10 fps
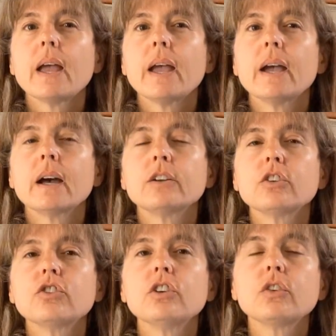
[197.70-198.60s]

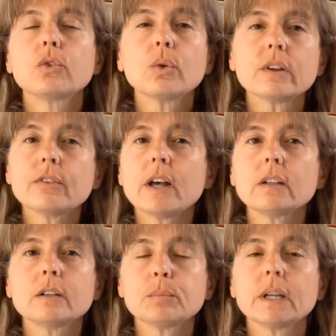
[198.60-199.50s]
and she sort of
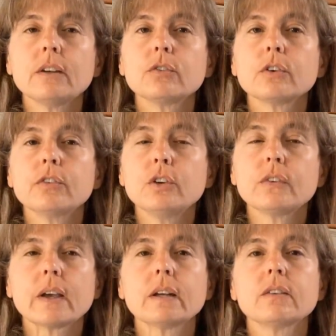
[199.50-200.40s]
held in place for a few
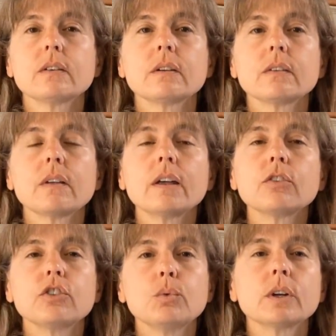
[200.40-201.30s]
seconds to decide
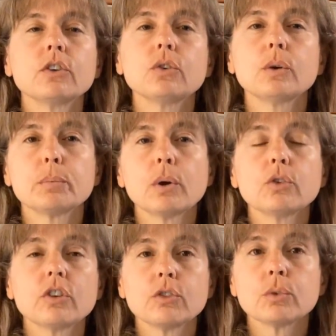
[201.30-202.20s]
if she wanted to
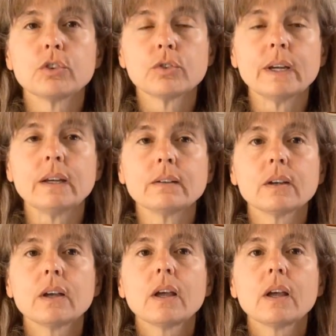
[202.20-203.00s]
approach and retreat.